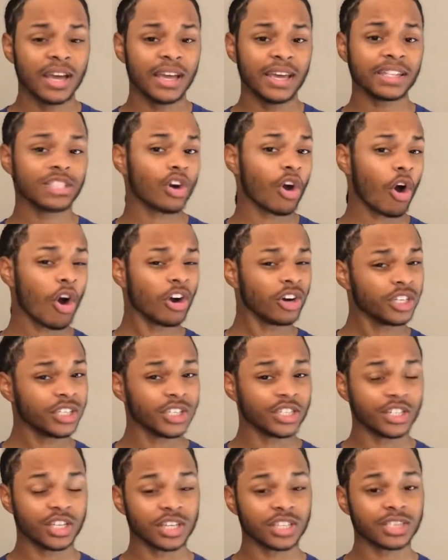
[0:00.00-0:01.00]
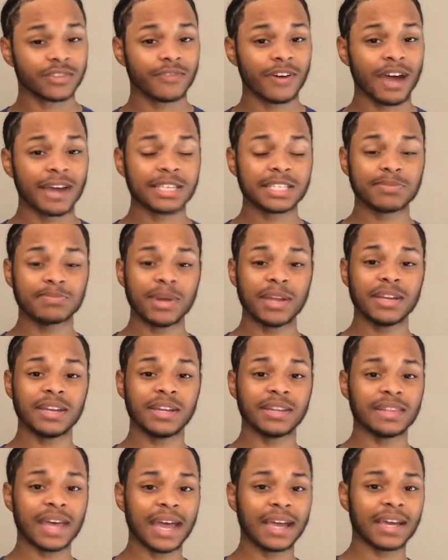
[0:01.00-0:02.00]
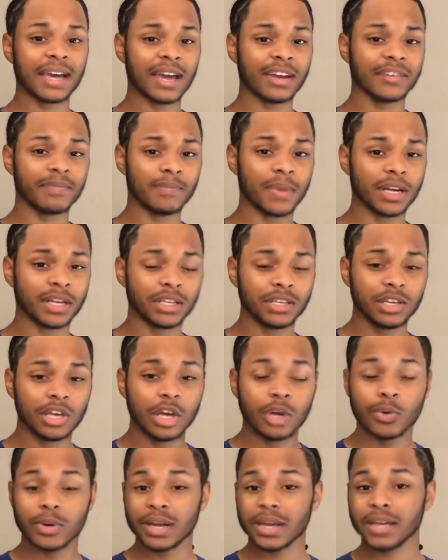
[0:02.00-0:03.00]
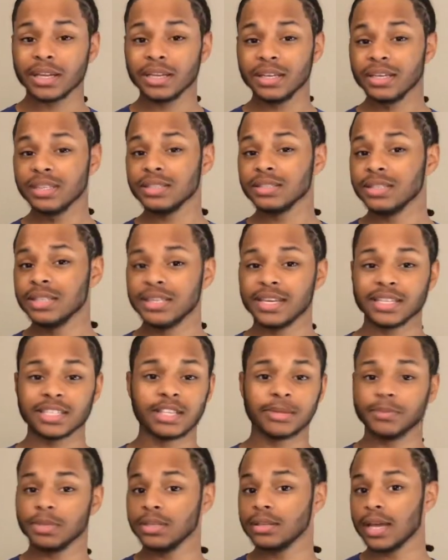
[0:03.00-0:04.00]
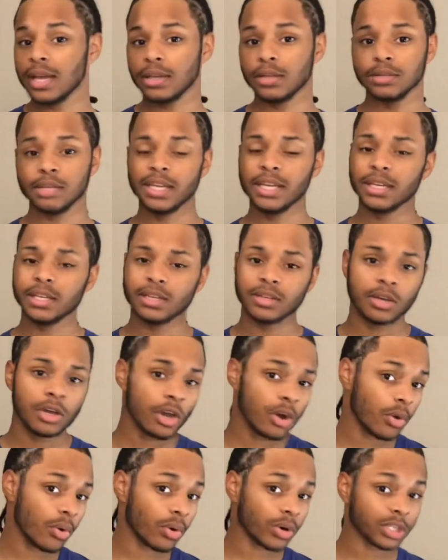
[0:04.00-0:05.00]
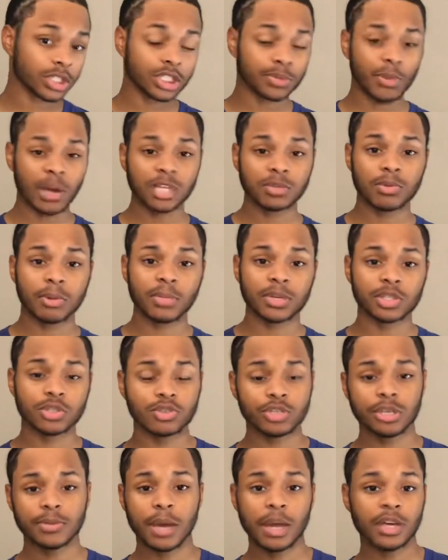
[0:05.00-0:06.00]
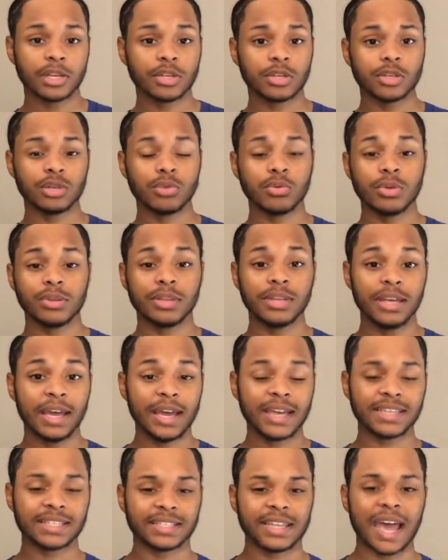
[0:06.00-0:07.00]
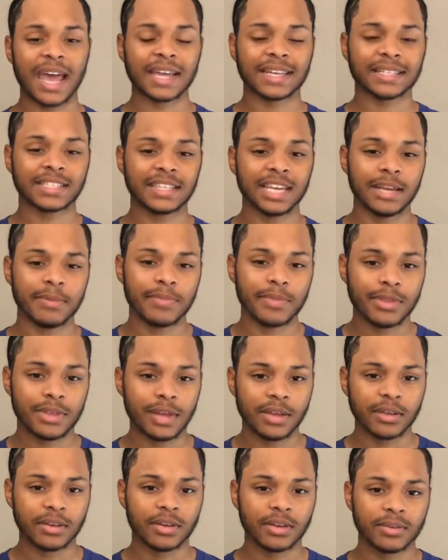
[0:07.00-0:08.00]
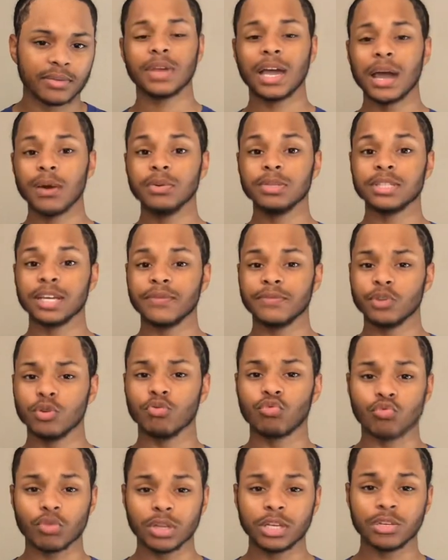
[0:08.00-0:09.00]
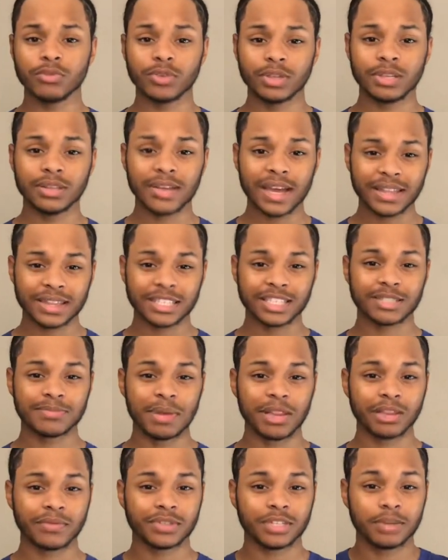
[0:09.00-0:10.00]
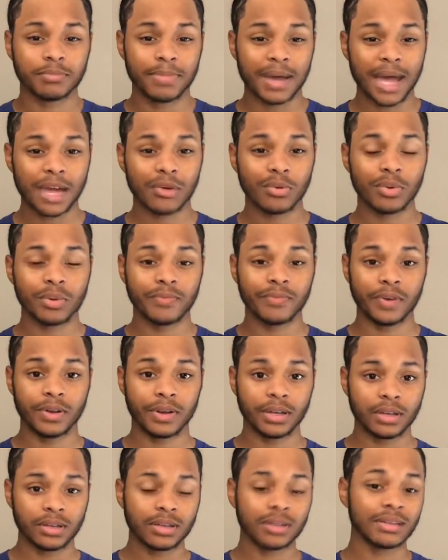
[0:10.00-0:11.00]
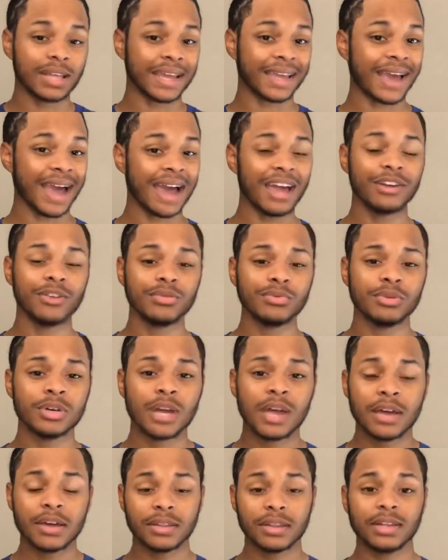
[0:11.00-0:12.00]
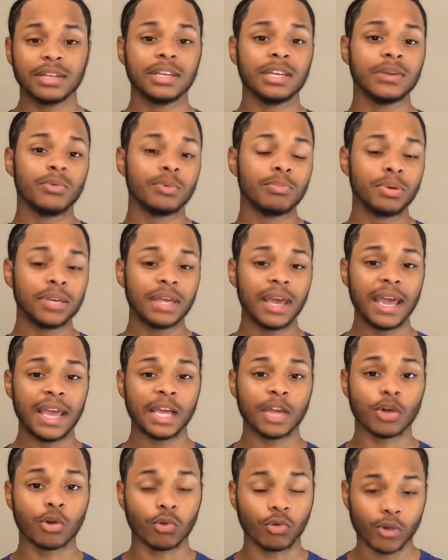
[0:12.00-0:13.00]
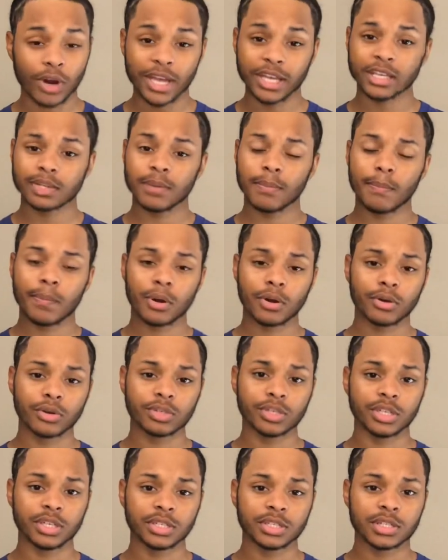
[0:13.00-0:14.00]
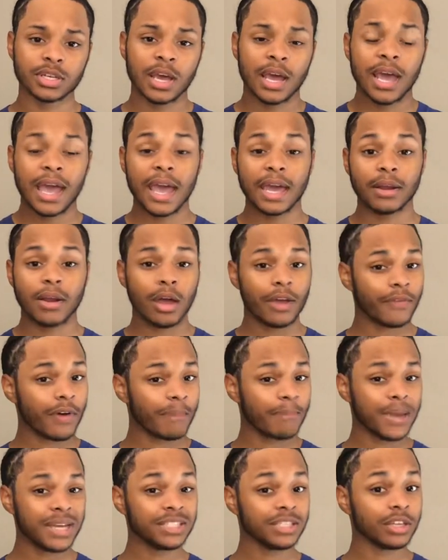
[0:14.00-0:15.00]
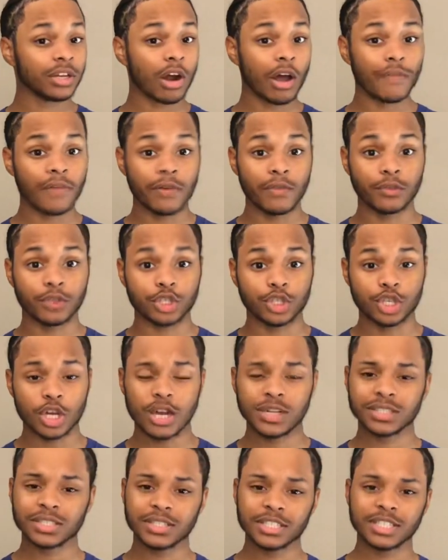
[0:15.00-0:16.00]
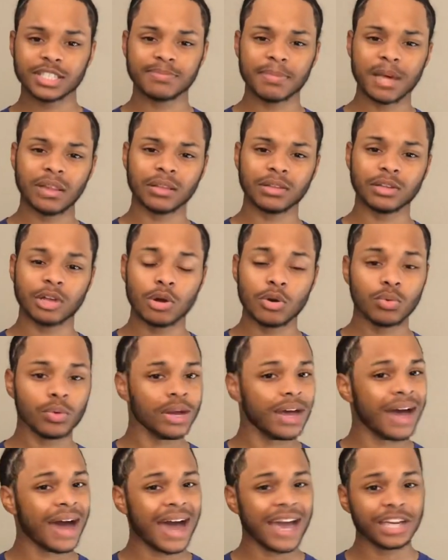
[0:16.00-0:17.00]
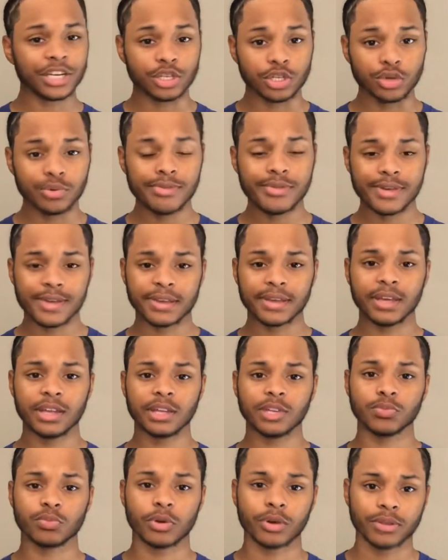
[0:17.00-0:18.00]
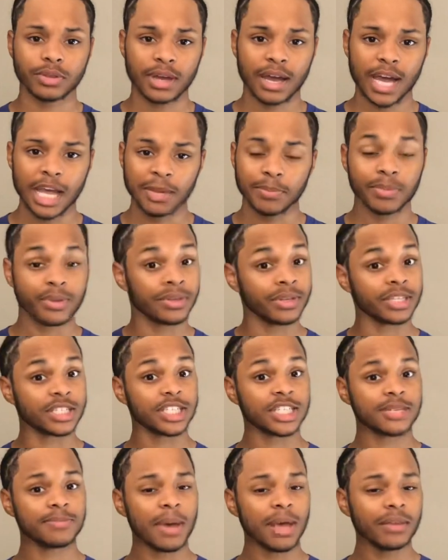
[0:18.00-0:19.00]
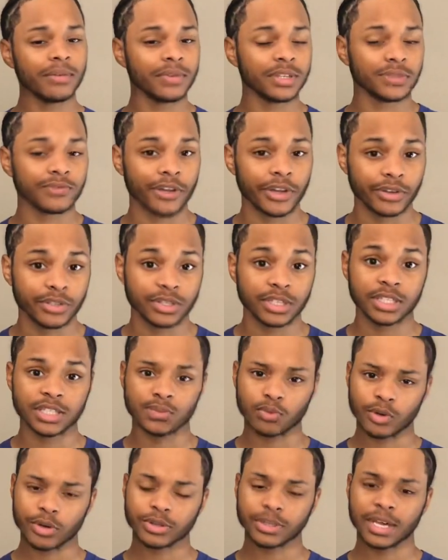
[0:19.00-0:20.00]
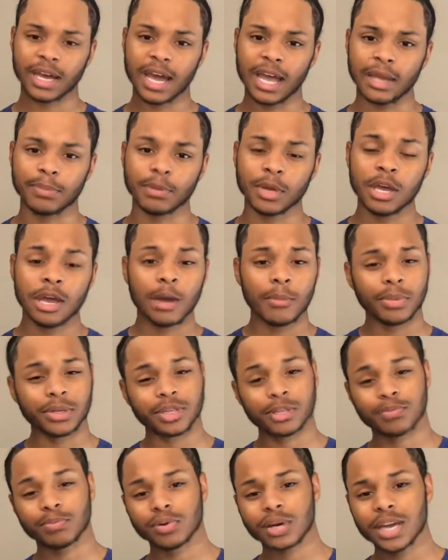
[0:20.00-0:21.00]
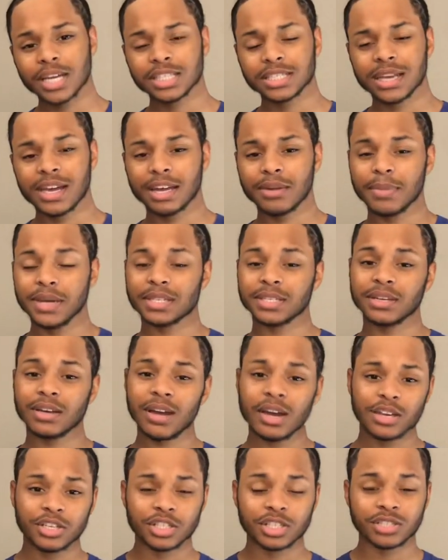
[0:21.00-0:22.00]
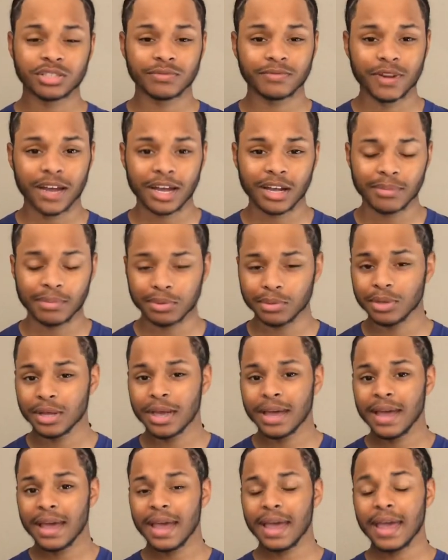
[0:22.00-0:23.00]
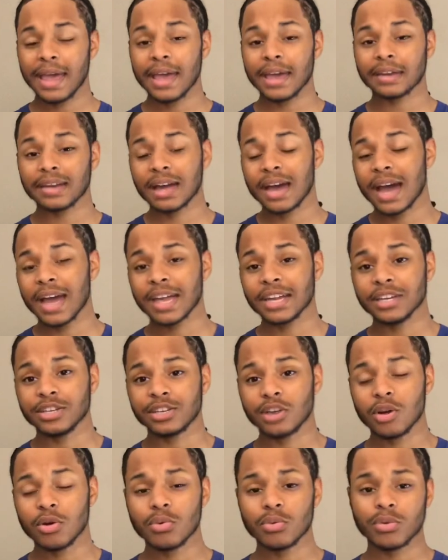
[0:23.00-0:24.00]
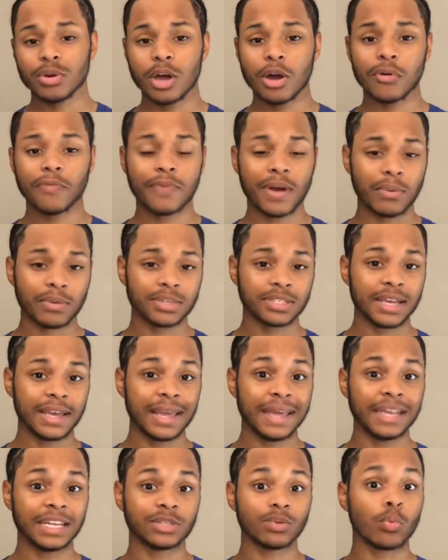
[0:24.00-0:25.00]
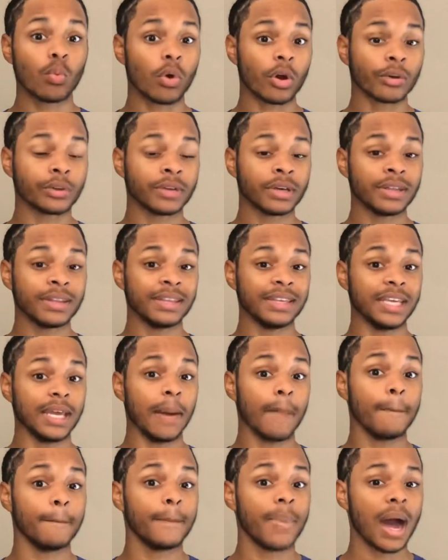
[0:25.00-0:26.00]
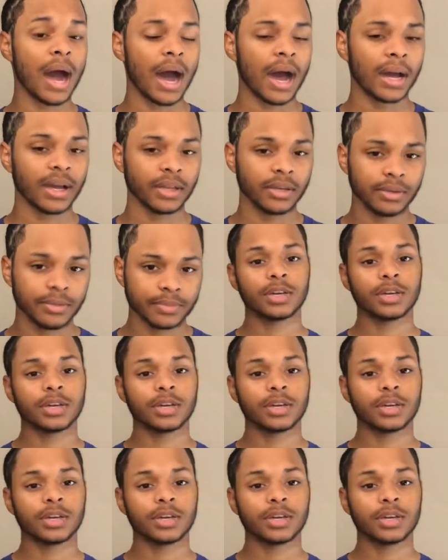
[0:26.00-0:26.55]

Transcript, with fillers: It's hard to justify spending that kind of money when I can easily get something like Layton or Spice Bomb Extreme to do the exact same thing. I would say if you really, really like the smell of tobacco and vanilla like I do, then it would be a great purchase. And if I'm basing it off of just the smell alone, I do think it is worth the hype. The smell of this fragrance is worth the hype, but the price kind of makes it unjustifiable, and I don't know if I would say it is worth the buy.